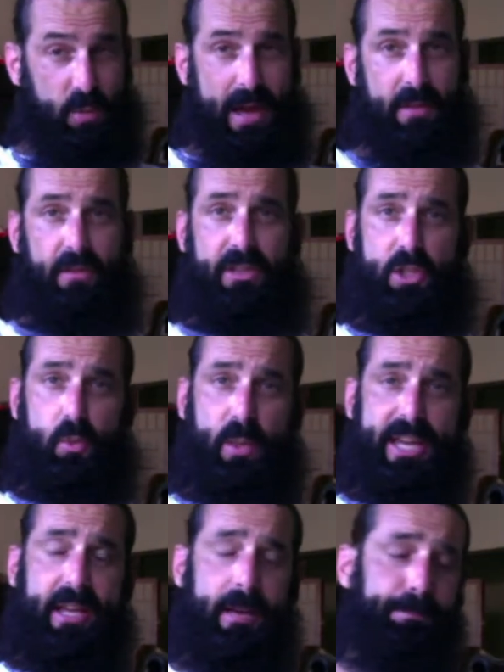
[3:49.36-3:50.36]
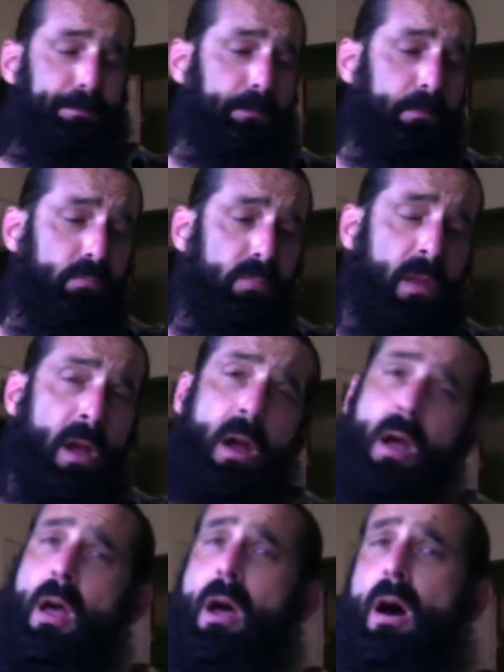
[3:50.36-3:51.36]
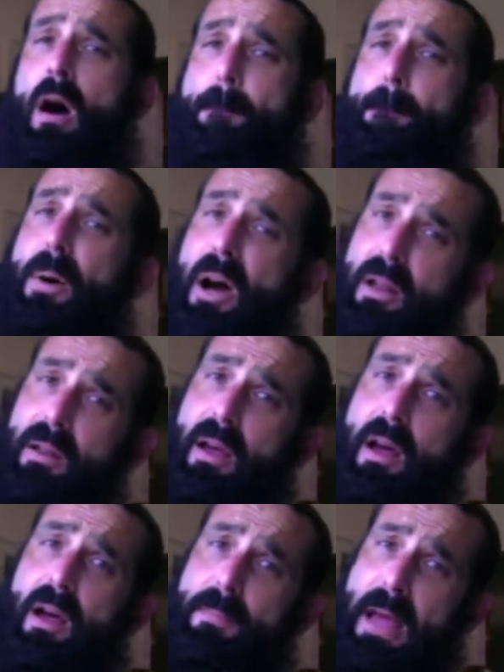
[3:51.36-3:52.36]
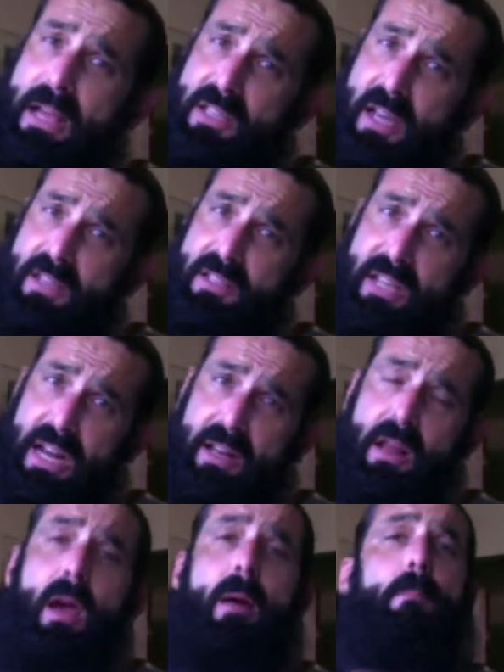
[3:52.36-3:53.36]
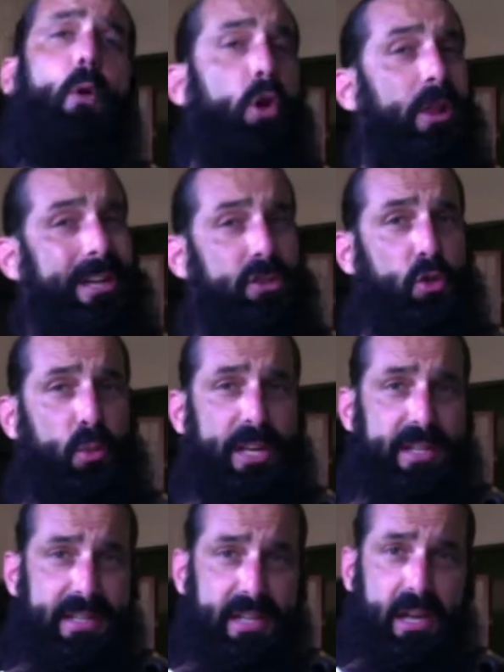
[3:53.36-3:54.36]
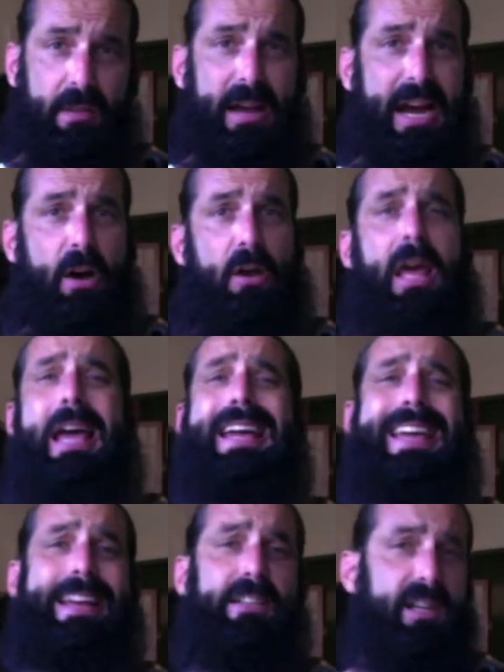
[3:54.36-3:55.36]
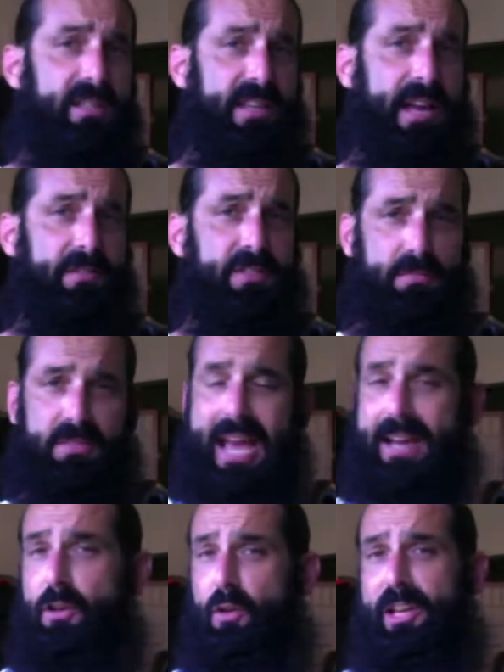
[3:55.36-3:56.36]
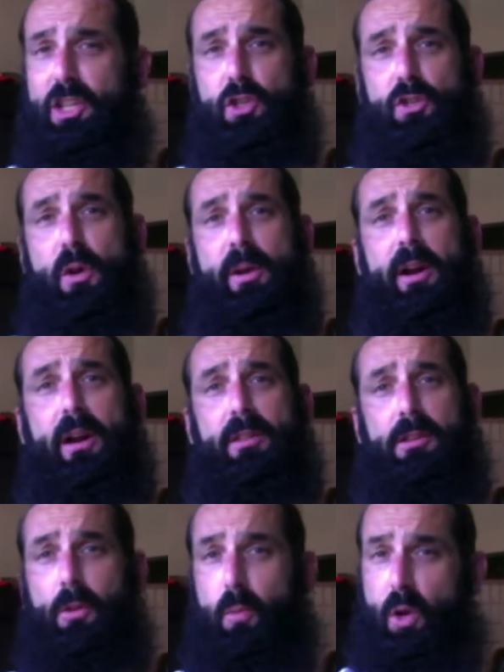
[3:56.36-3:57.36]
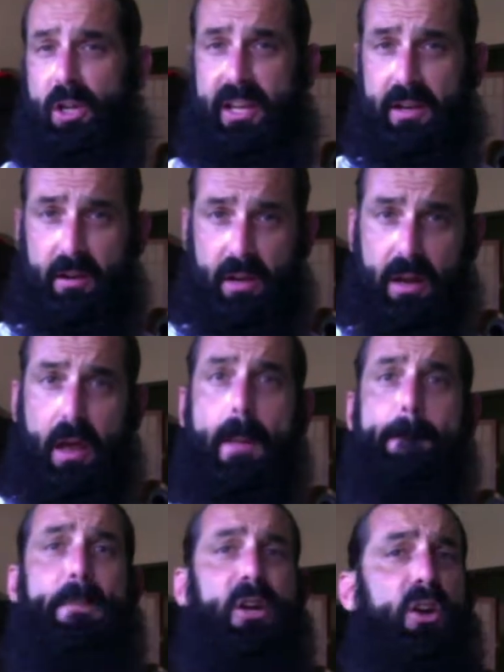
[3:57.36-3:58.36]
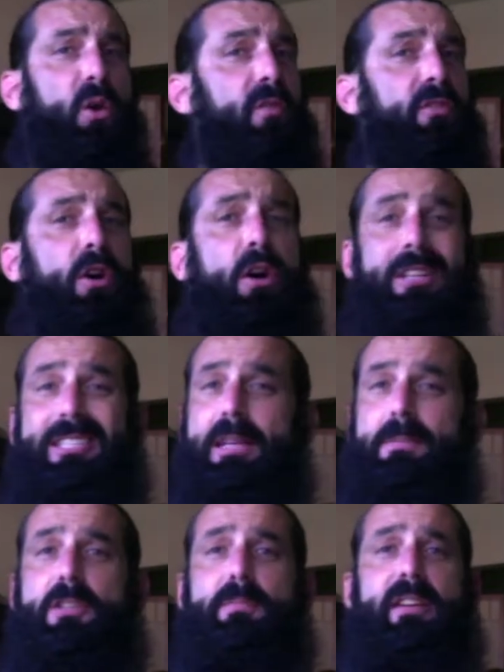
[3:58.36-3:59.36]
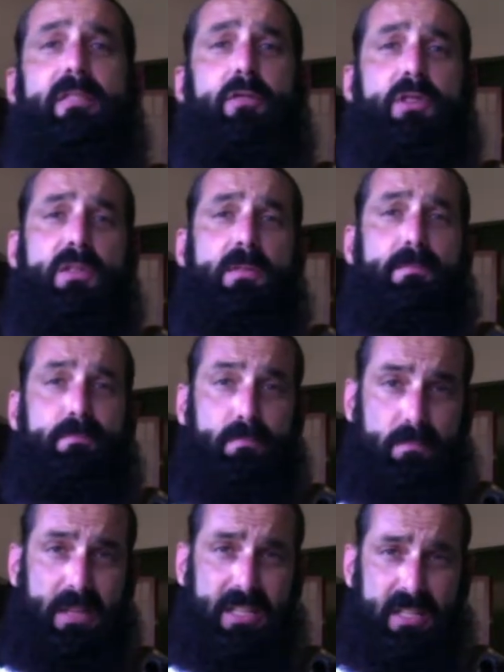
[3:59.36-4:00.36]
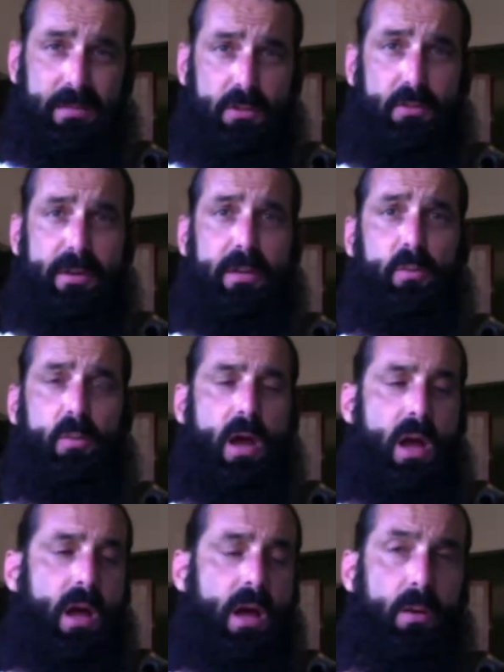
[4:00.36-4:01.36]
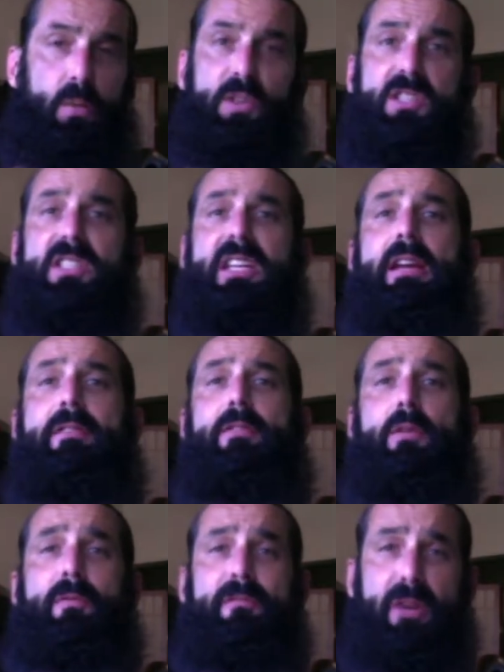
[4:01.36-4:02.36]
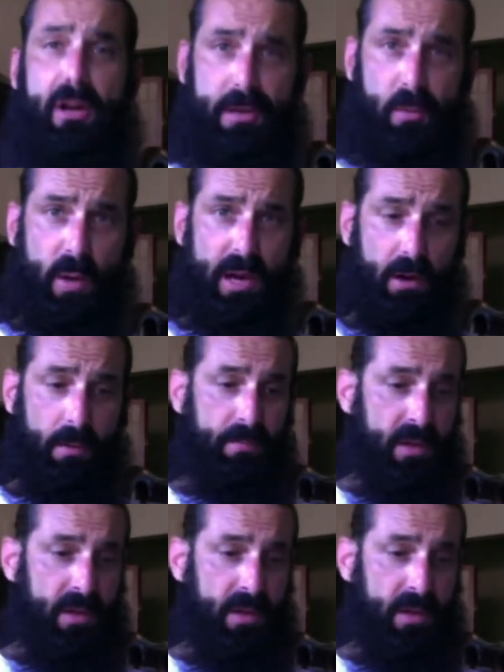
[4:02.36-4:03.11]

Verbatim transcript: rather this week. Uh, but uh, as I stated, Borderlands 3 did come out. It does have some technical issues going on that they're working on, but overall, it seems to be it seems to have been uh, received very well.